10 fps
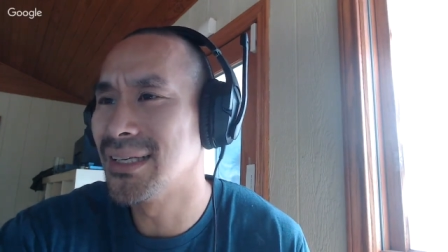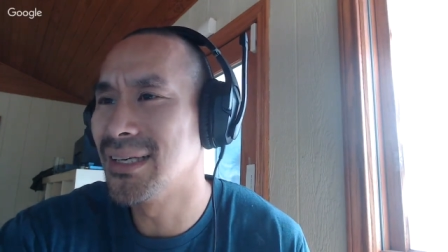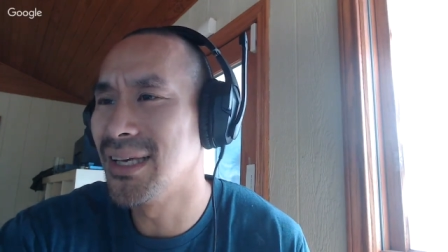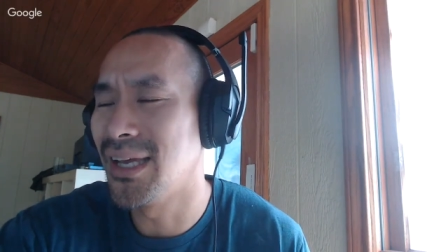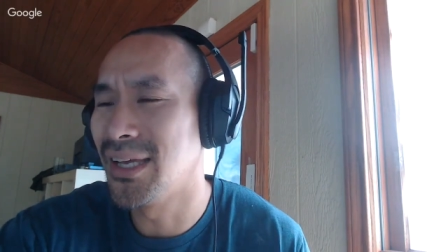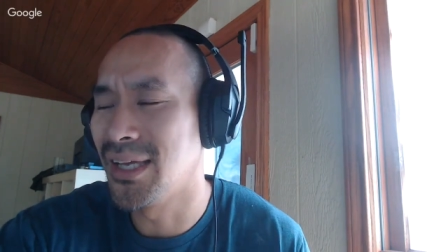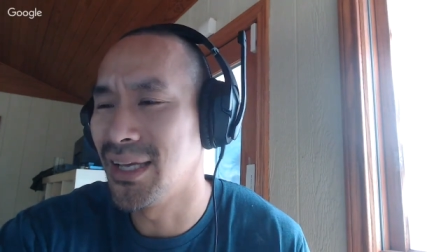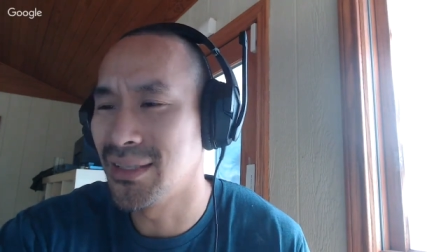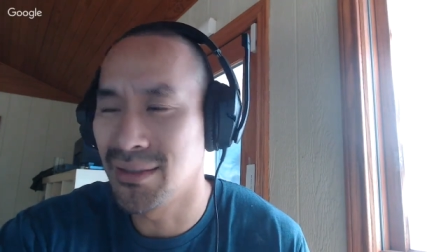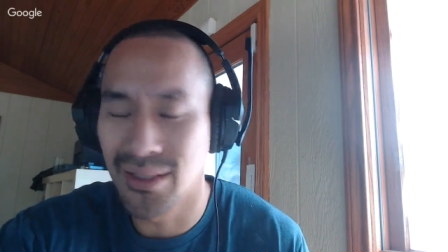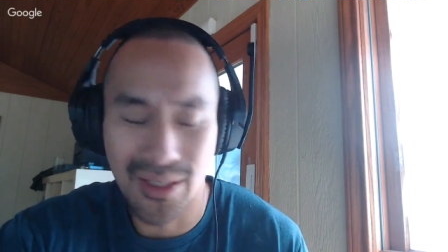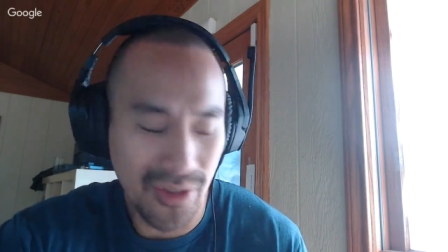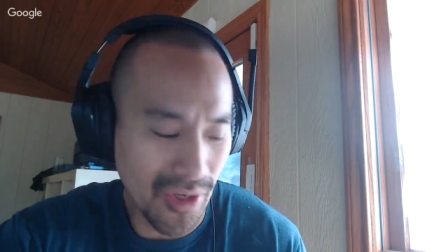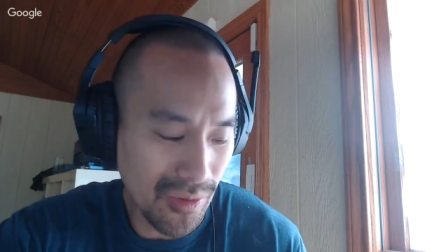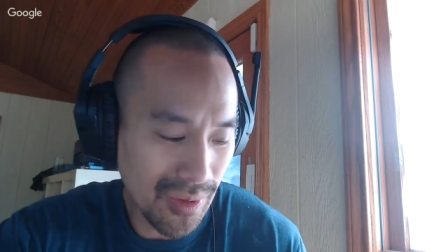
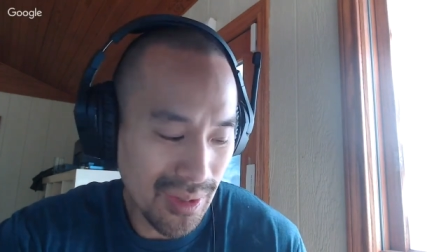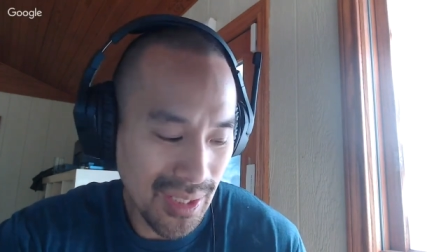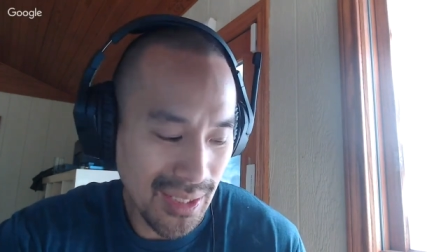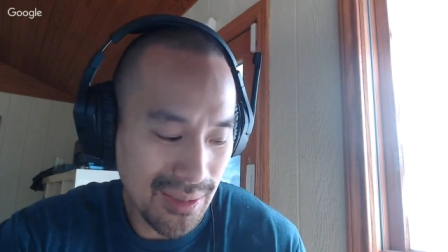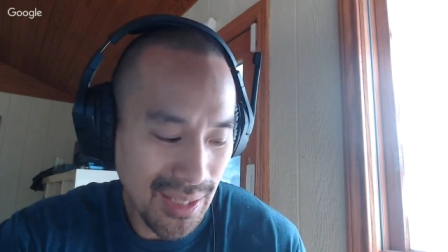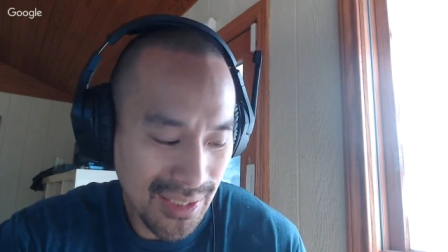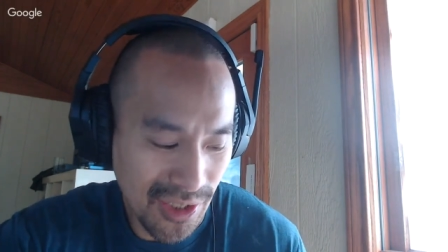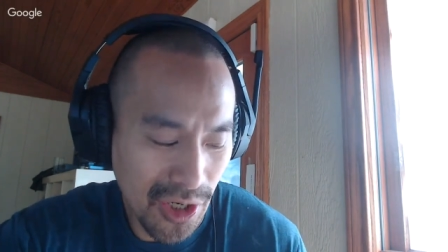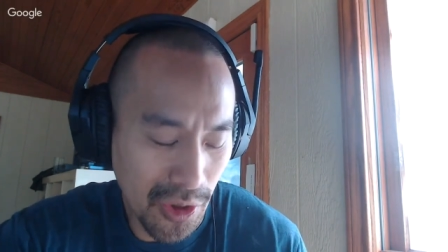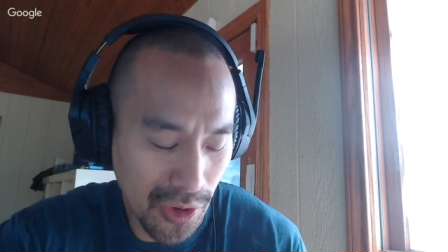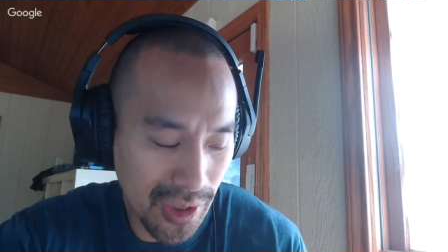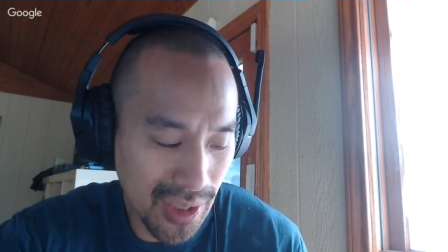Like as a coder,